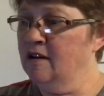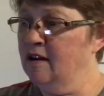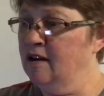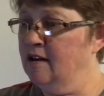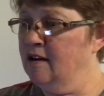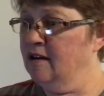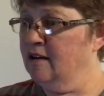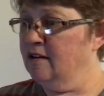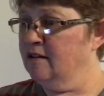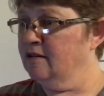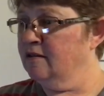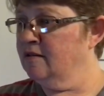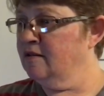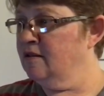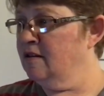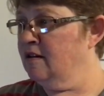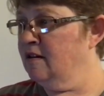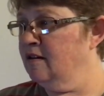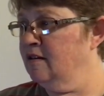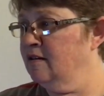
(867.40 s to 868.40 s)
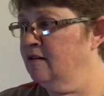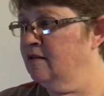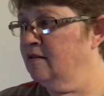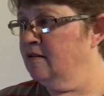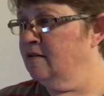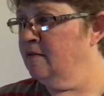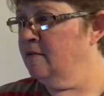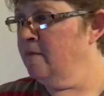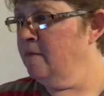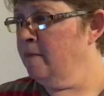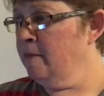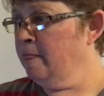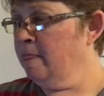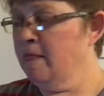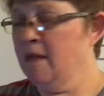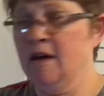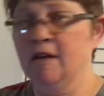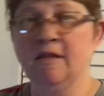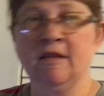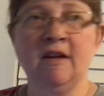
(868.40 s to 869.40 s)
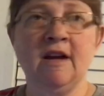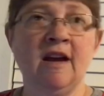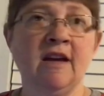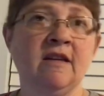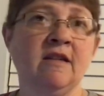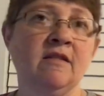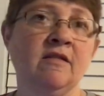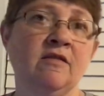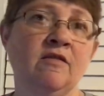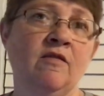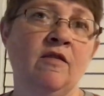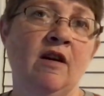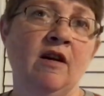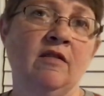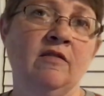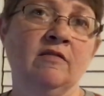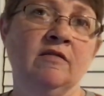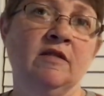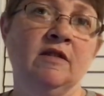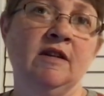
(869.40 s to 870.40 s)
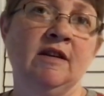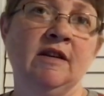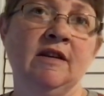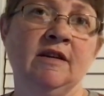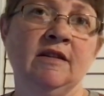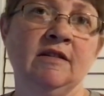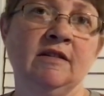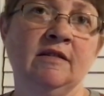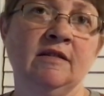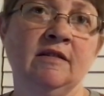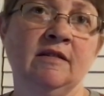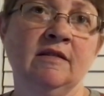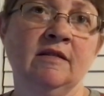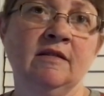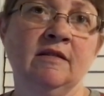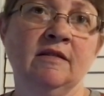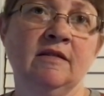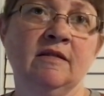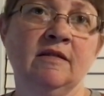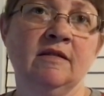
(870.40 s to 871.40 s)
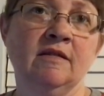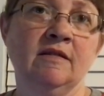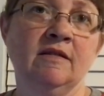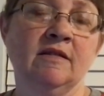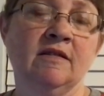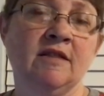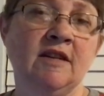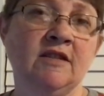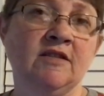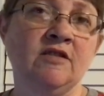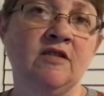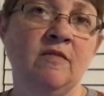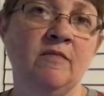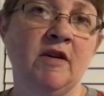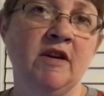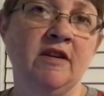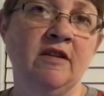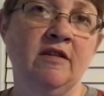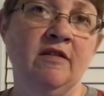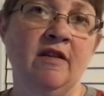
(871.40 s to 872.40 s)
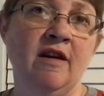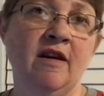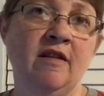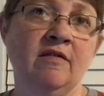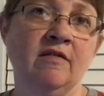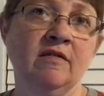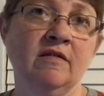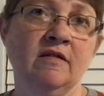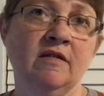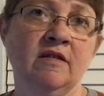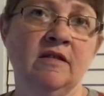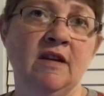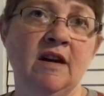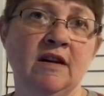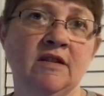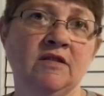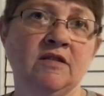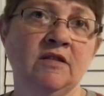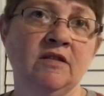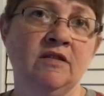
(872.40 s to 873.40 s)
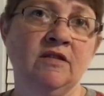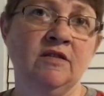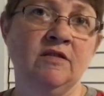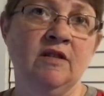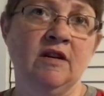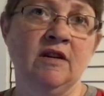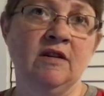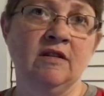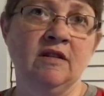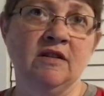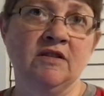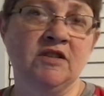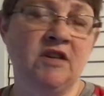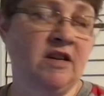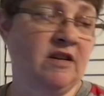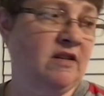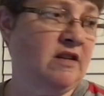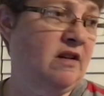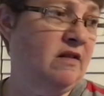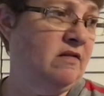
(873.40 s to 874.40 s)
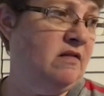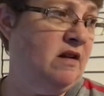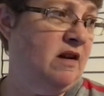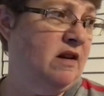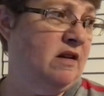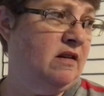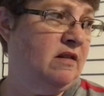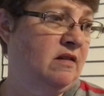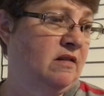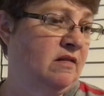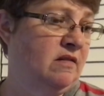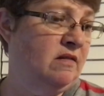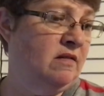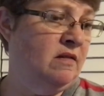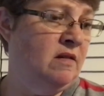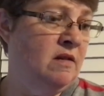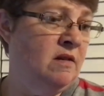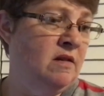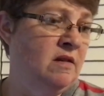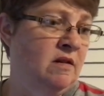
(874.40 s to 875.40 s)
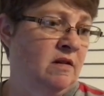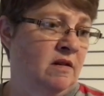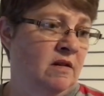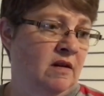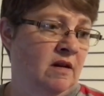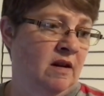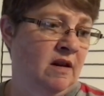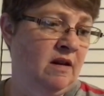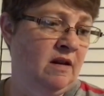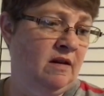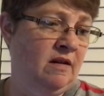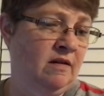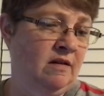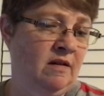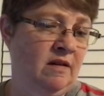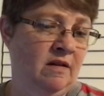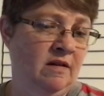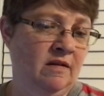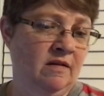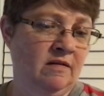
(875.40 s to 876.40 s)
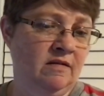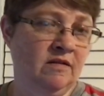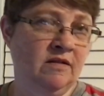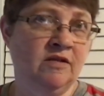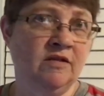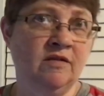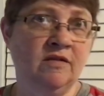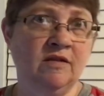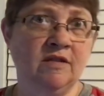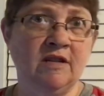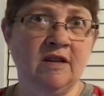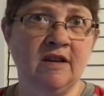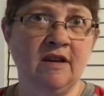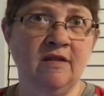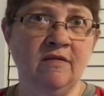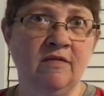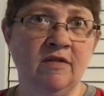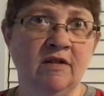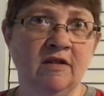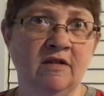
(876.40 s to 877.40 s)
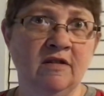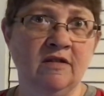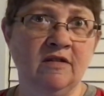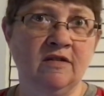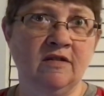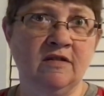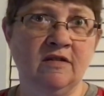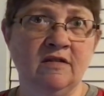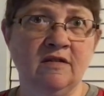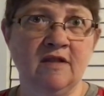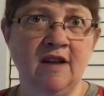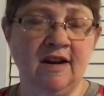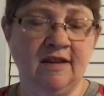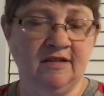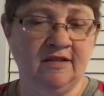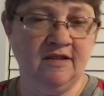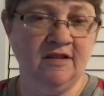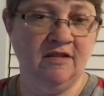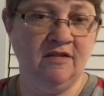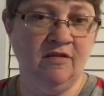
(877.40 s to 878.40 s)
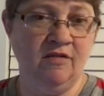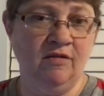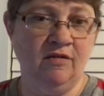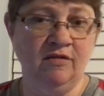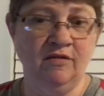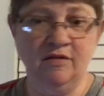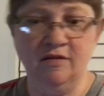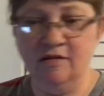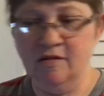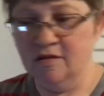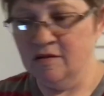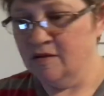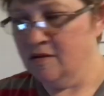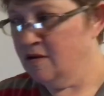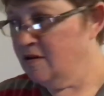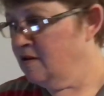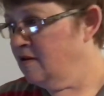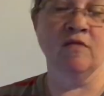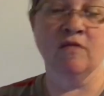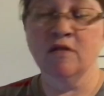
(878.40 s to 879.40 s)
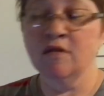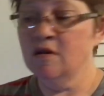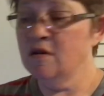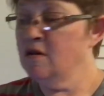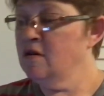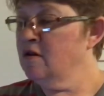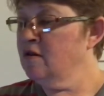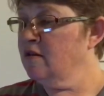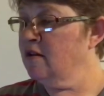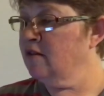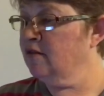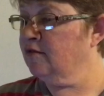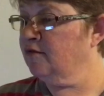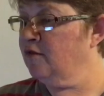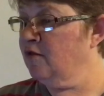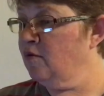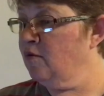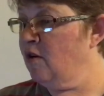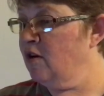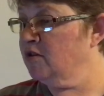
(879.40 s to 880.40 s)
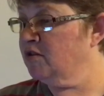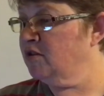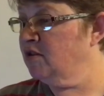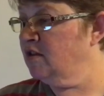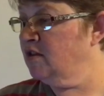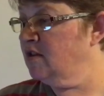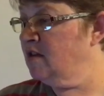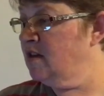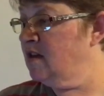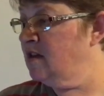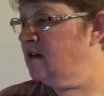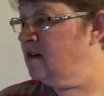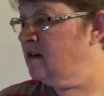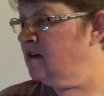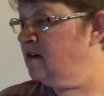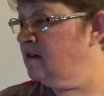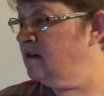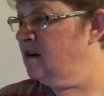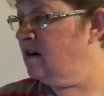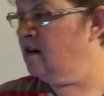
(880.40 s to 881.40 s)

and uh, and then I can go out and test all my gear out and actually do a, a shakedown hike, and, and uh, as soon as I get rid of this nasty cold. Thanks for watching, and